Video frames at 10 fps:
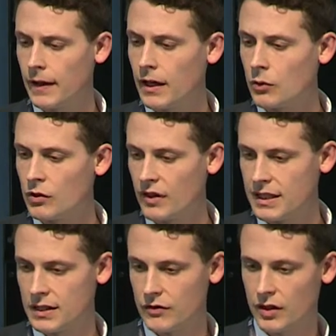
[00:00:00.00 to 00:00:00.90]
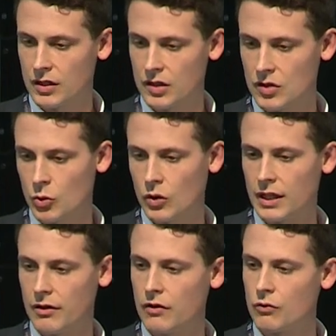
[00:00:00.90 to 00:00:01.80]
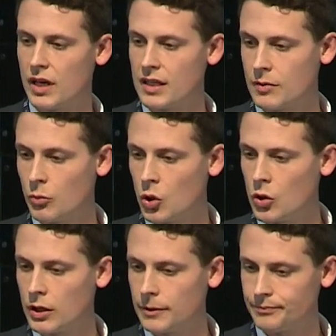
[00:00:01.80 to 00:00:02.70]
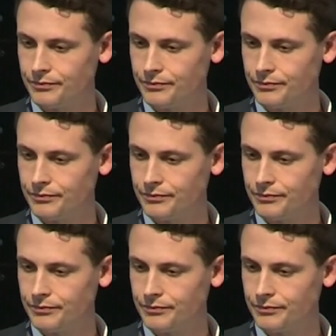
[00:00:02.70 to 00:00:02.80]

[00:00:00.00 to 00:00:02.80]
Uh, we've identified a small area of raised bog.